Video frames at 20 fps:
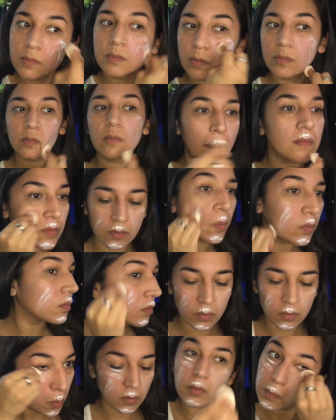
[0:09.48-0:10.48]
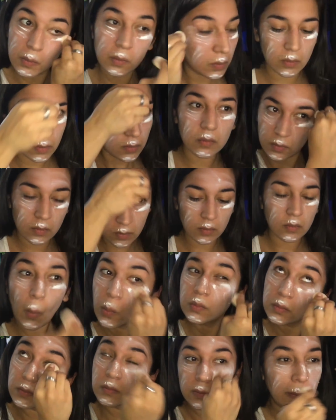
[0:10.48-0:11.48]
and applying it to my face
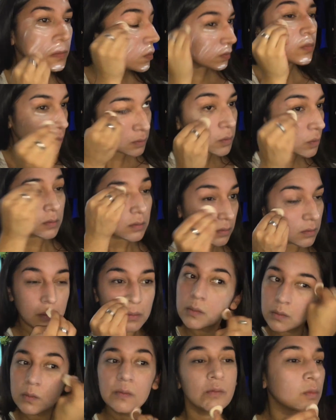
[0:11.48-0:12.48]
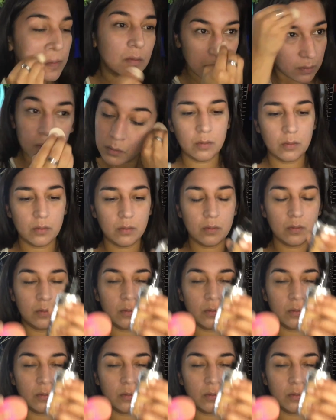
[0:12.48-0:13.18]
before I apply my foundation. You